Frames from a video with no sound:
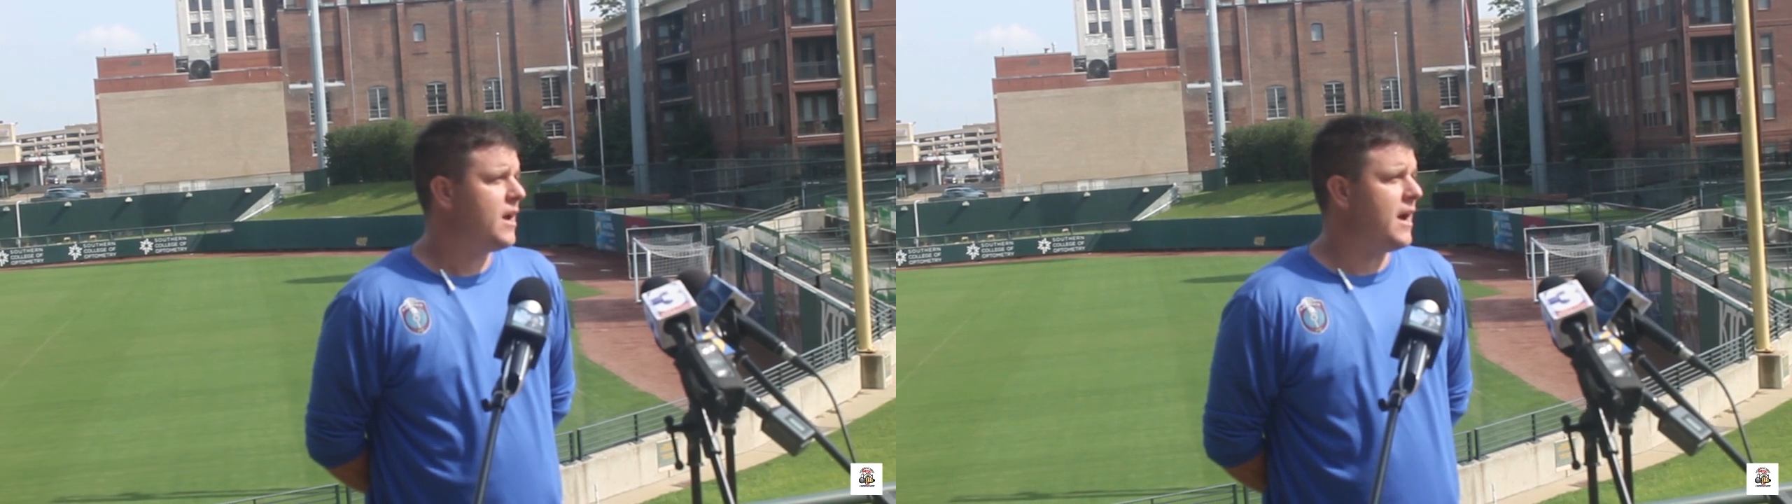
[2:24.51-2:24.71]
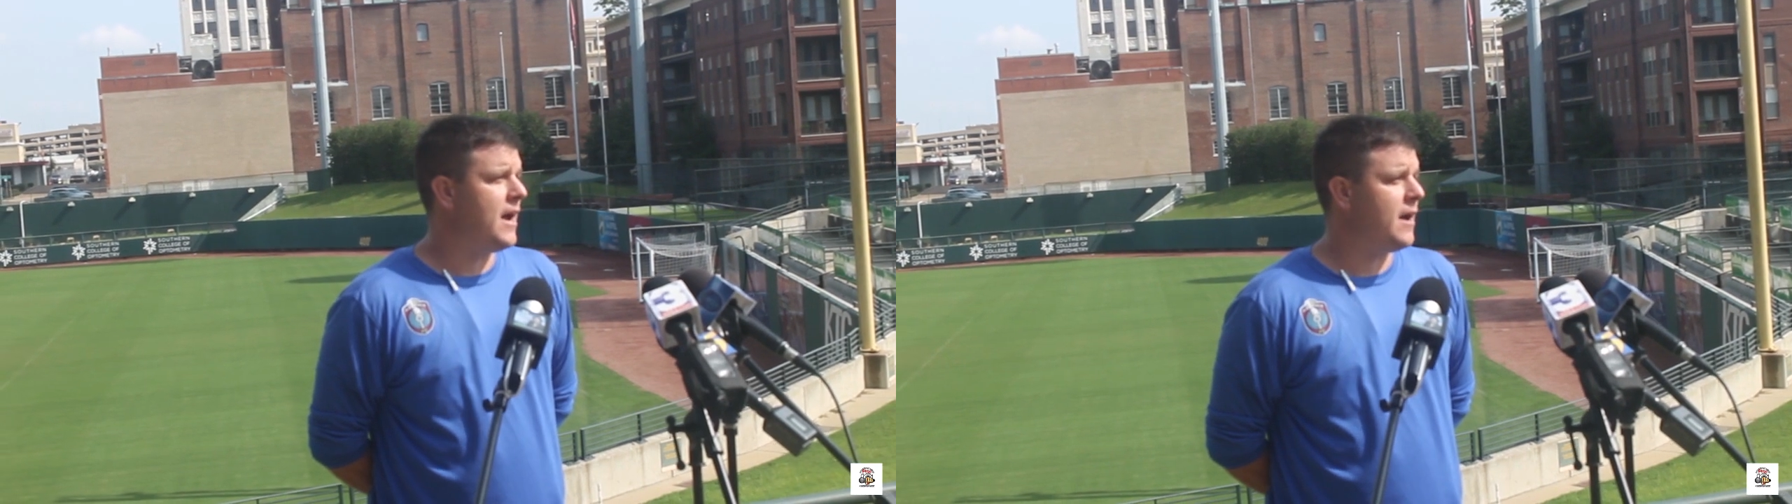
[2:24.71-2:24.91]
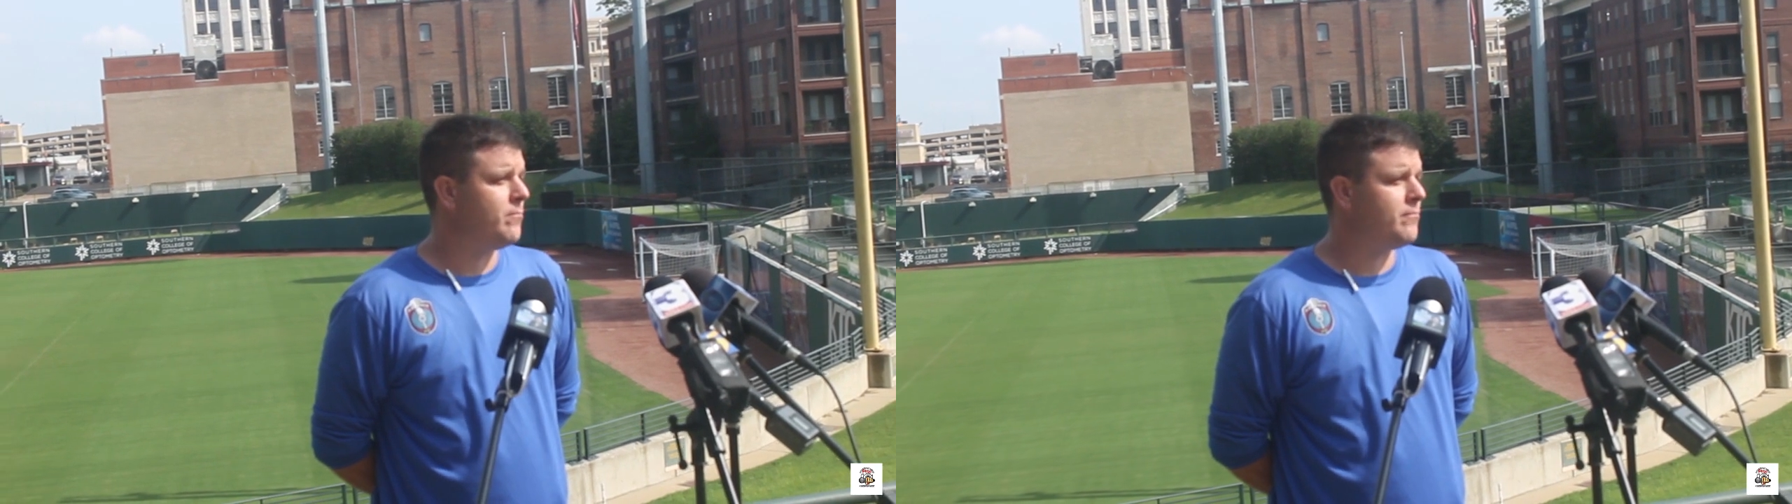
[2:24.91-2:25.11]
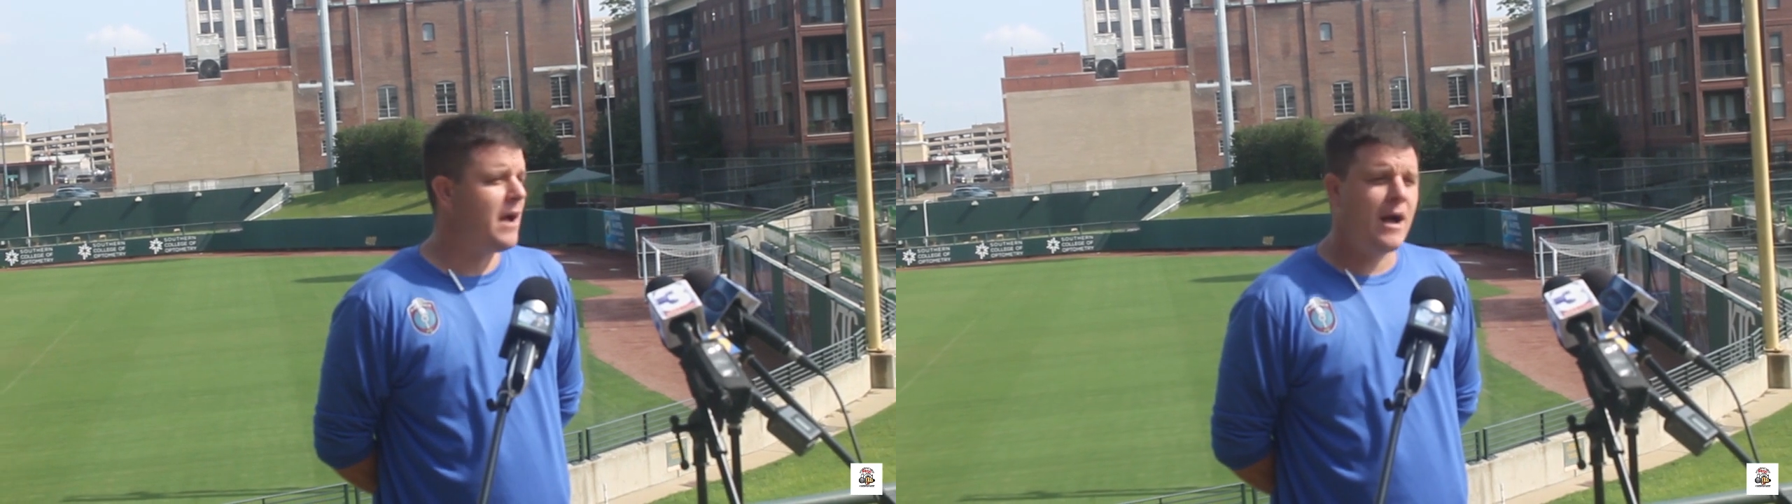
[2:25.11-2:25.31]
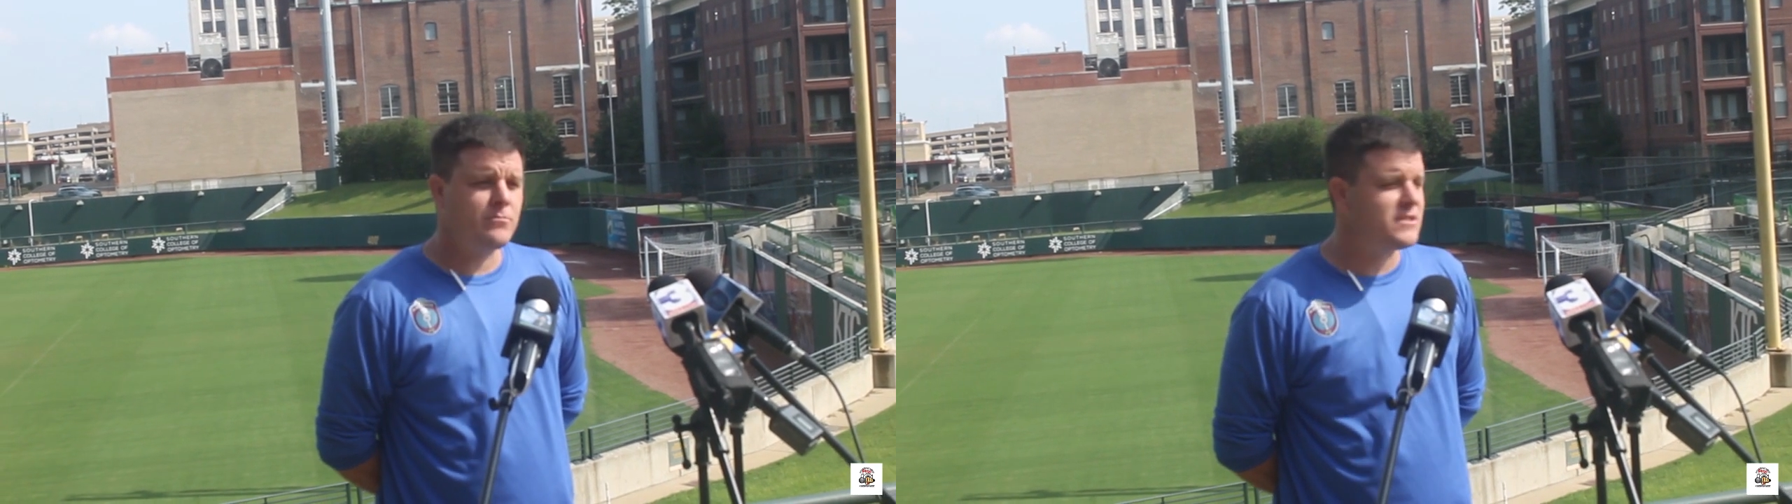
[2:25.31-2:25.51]

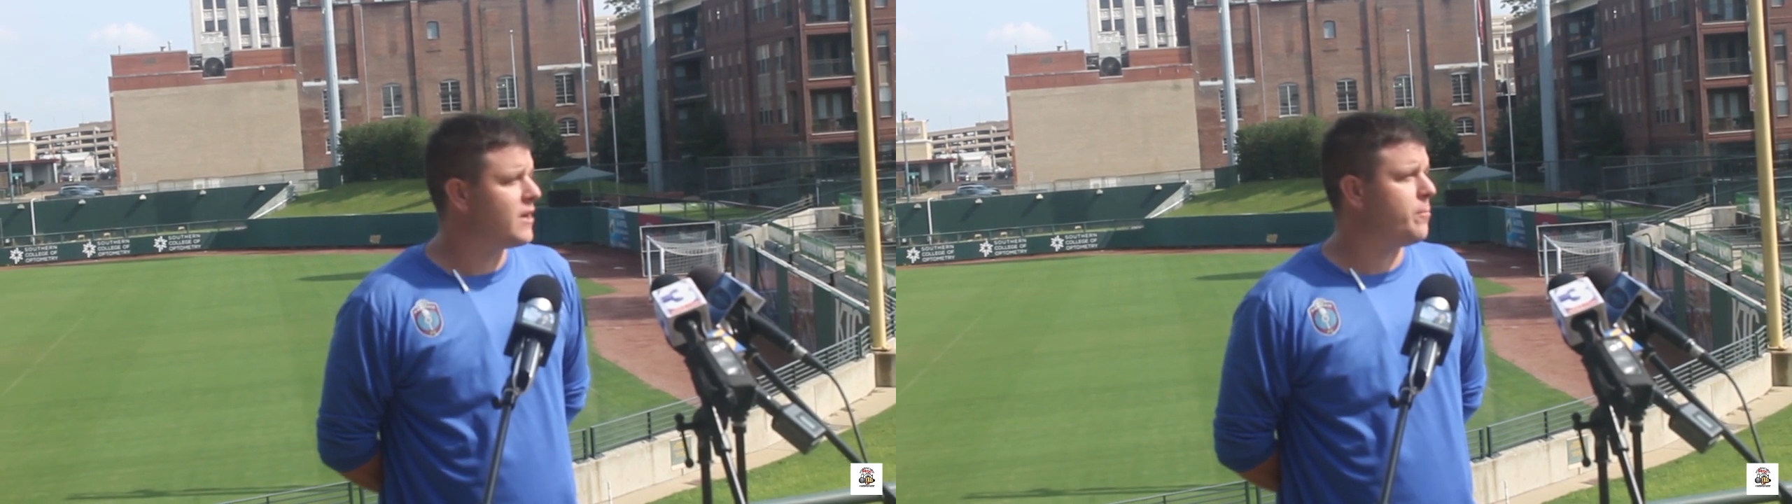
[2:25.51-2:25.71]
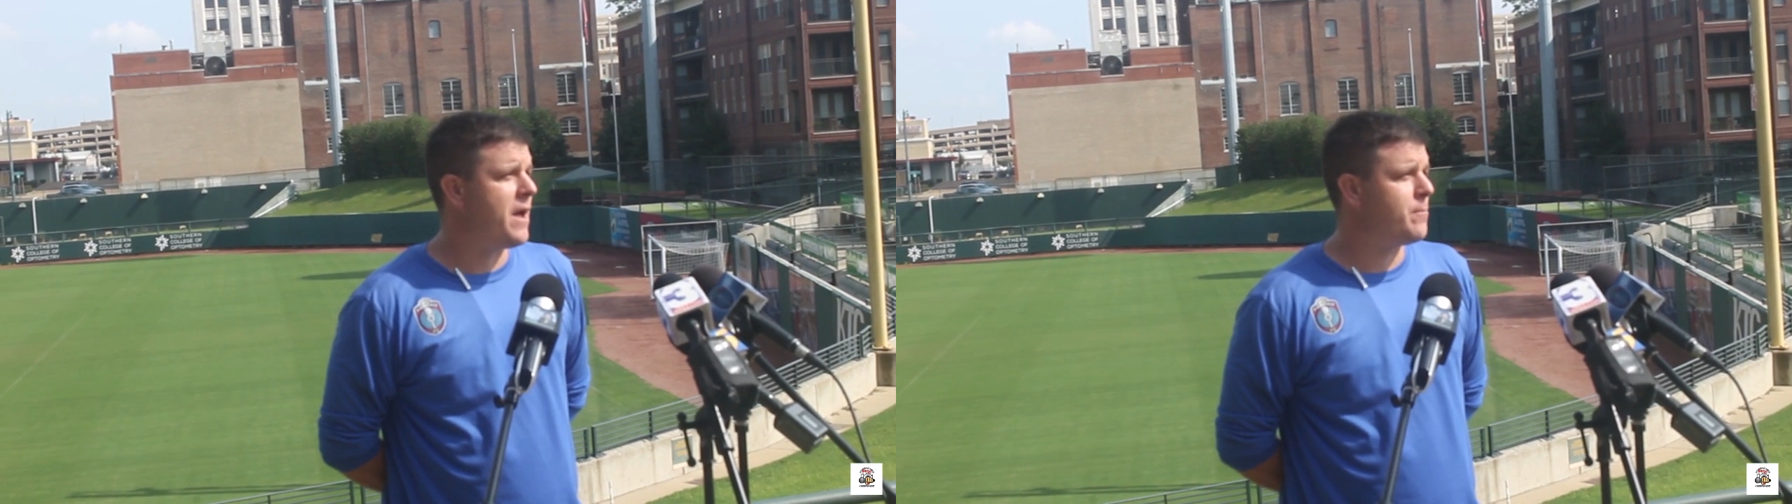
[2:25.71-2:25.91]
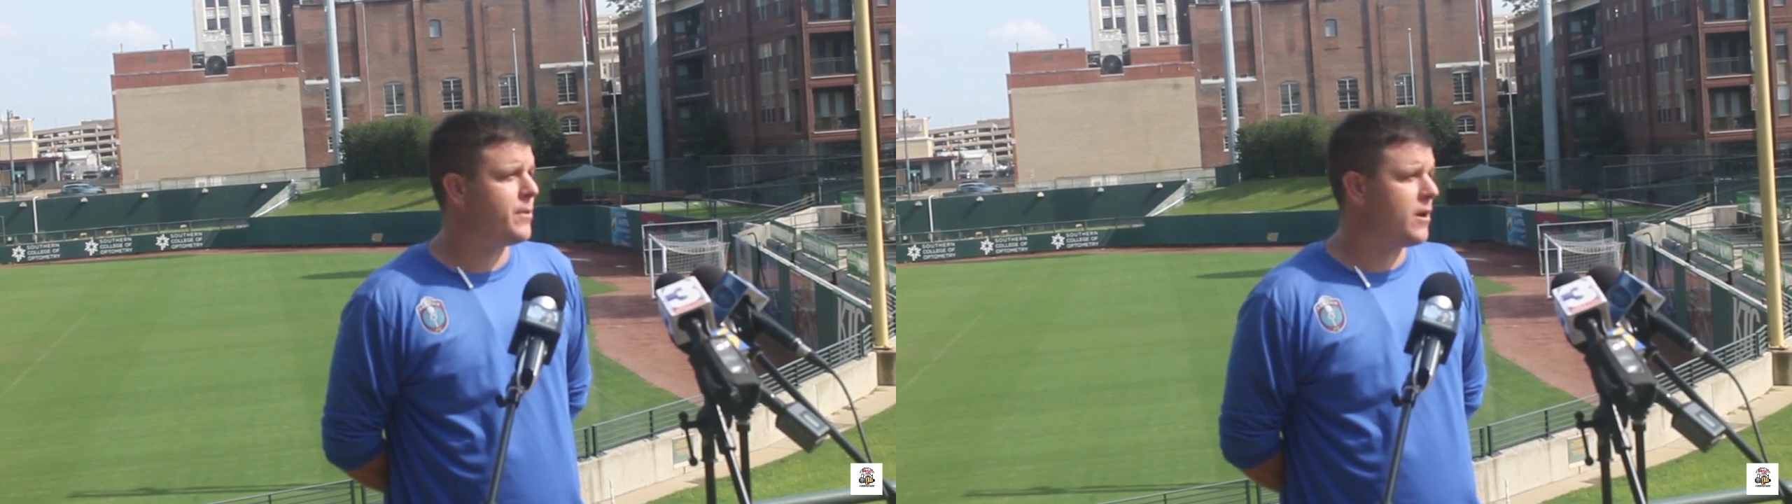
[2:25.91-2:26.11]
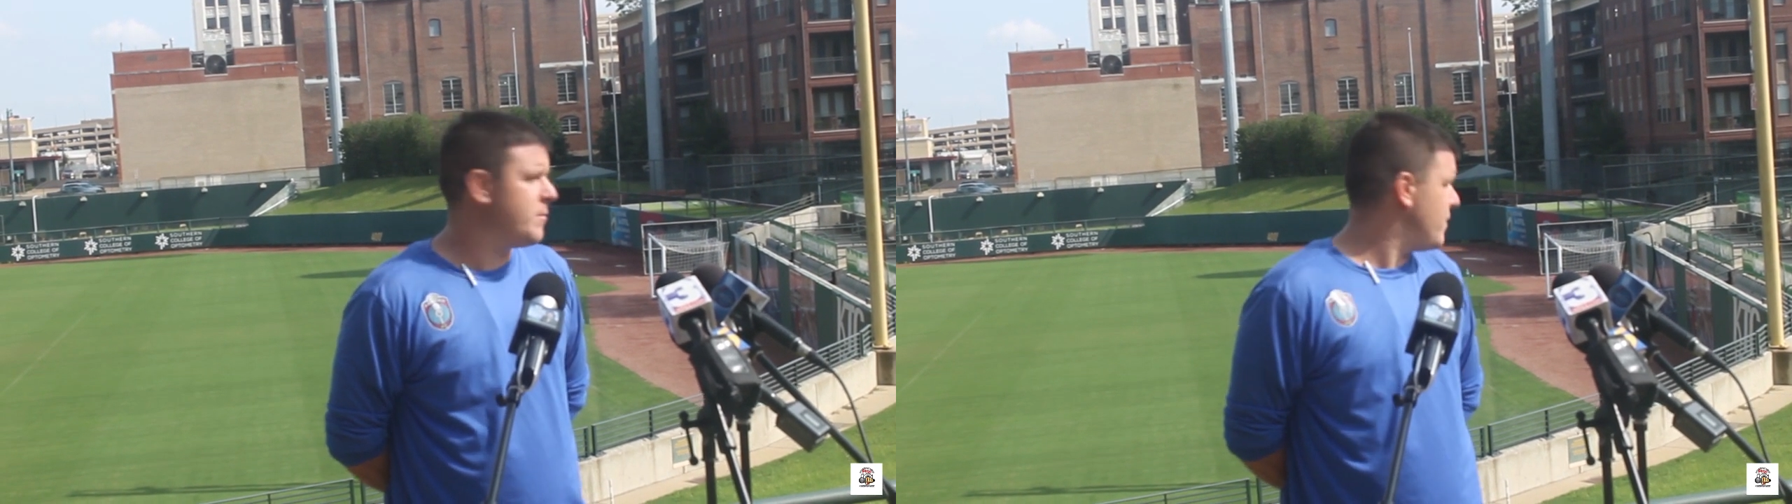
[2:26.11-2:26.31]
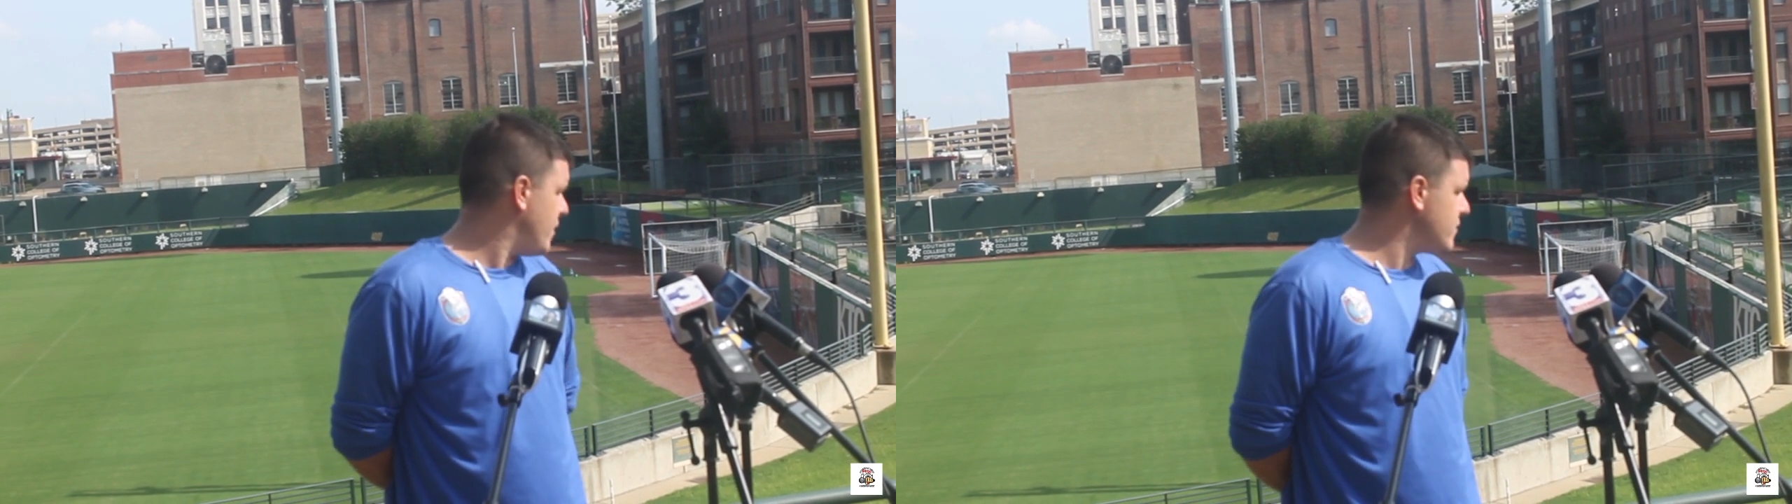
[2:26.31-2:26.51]
I'm still Ben Pirmann.